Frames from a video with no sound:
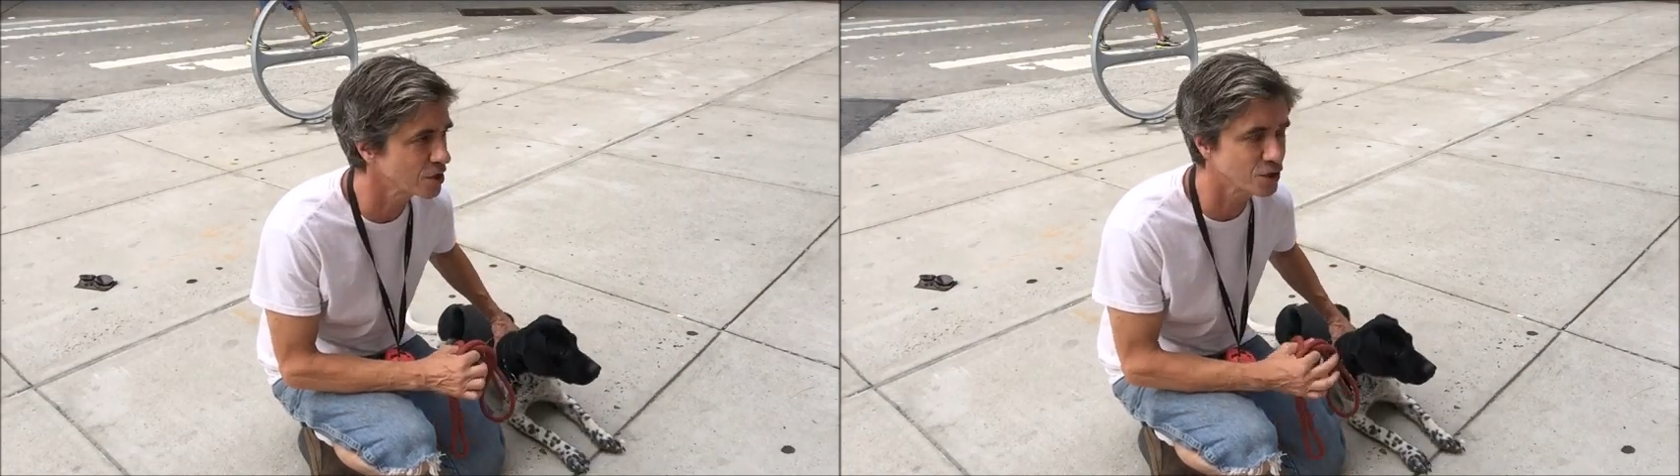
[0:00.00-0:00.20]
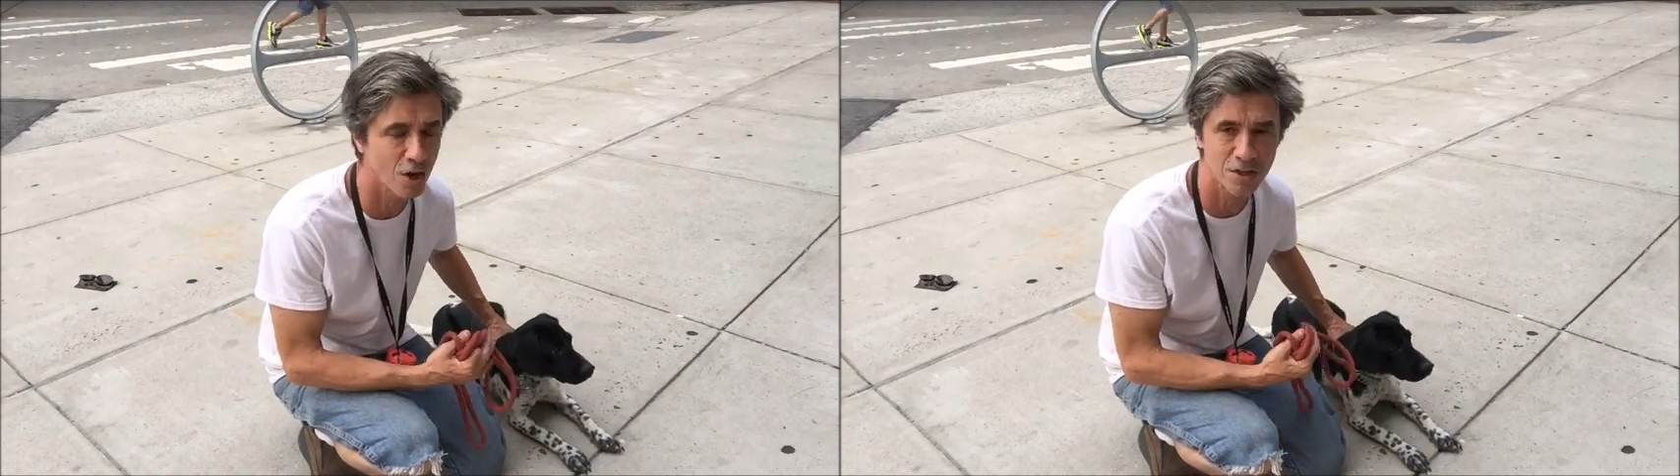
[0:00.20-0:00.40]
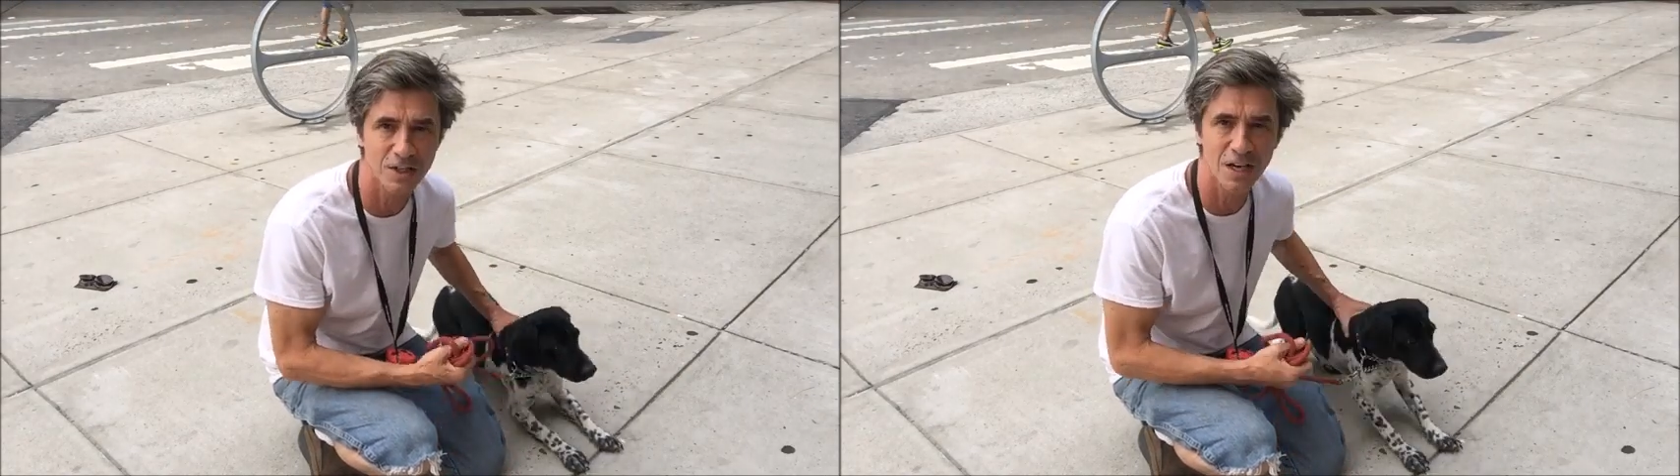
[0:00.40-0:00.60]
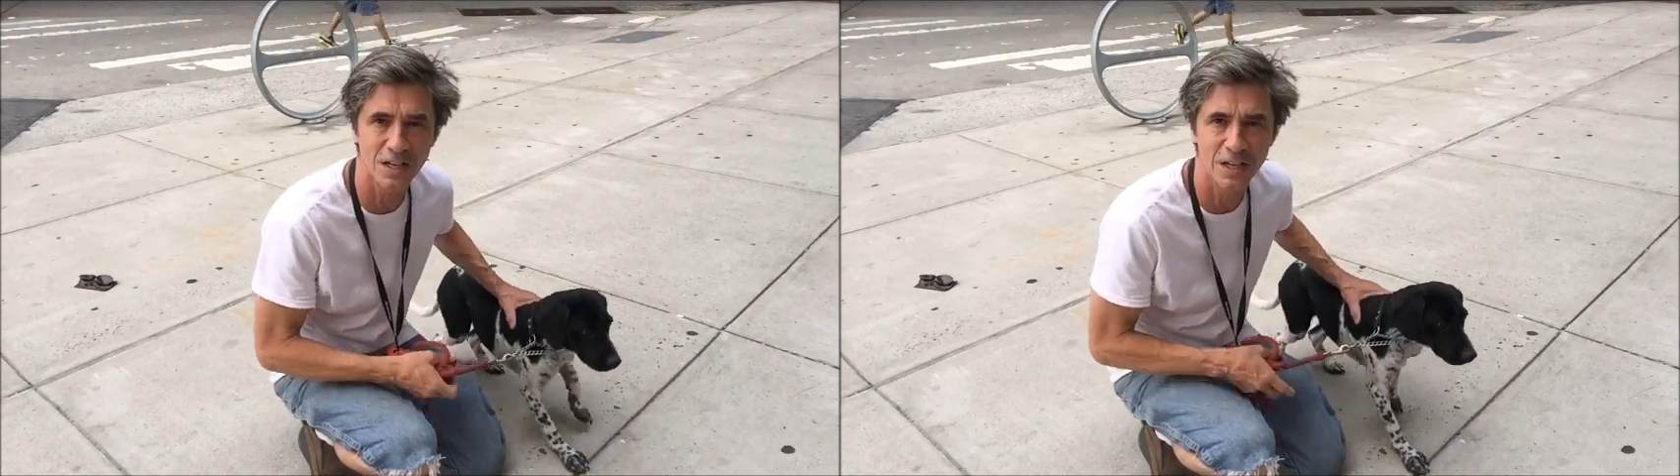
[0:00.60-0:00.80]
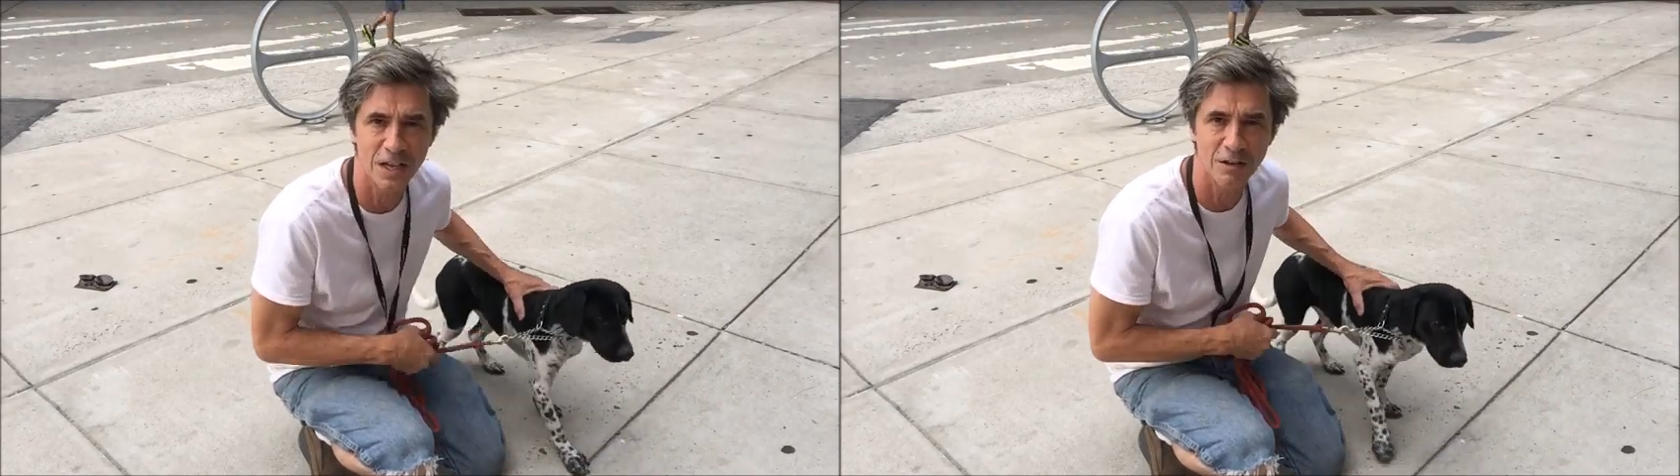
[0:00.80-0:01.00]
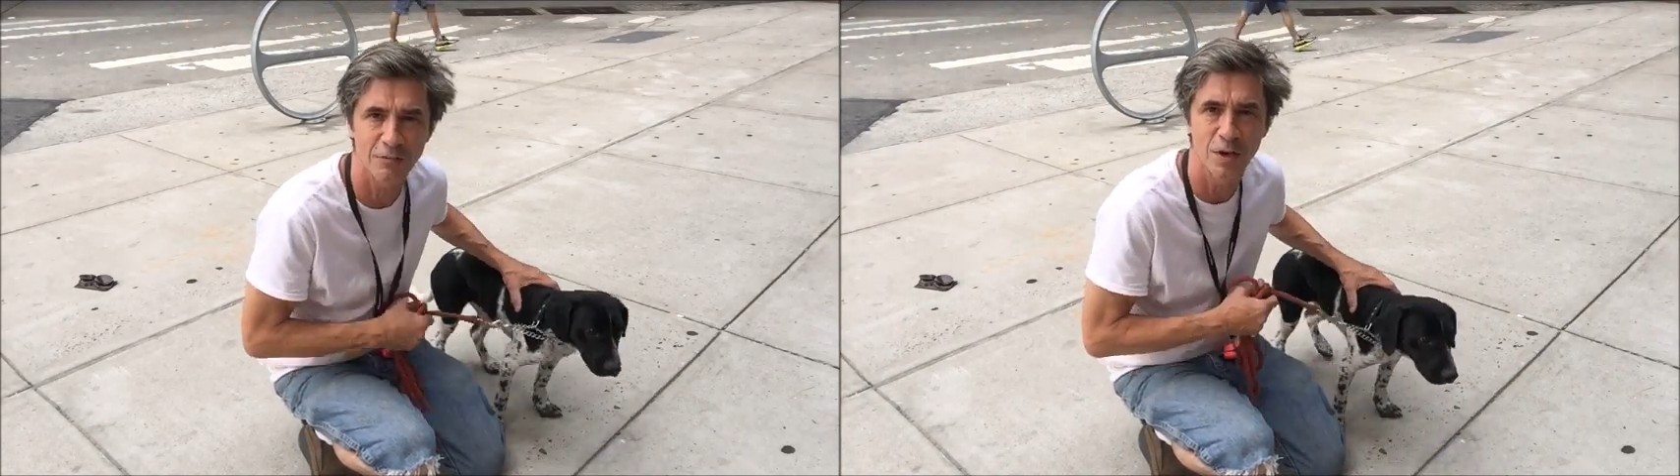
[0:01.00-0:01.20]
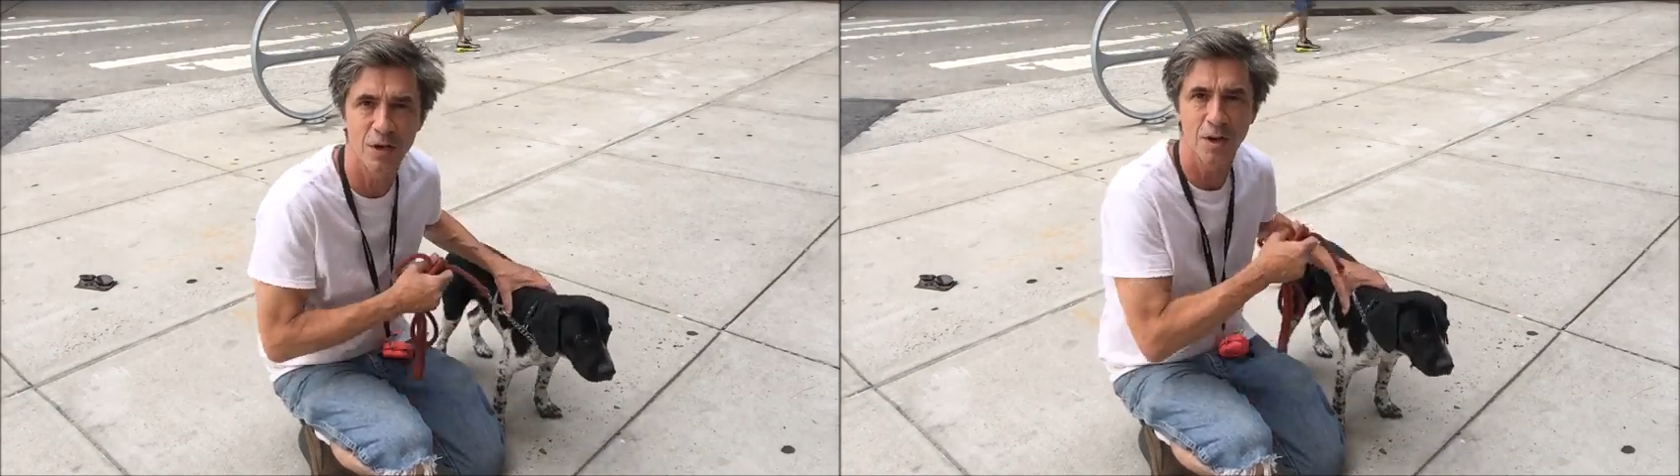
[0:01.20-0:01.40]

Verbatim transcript: the dog's gonna leave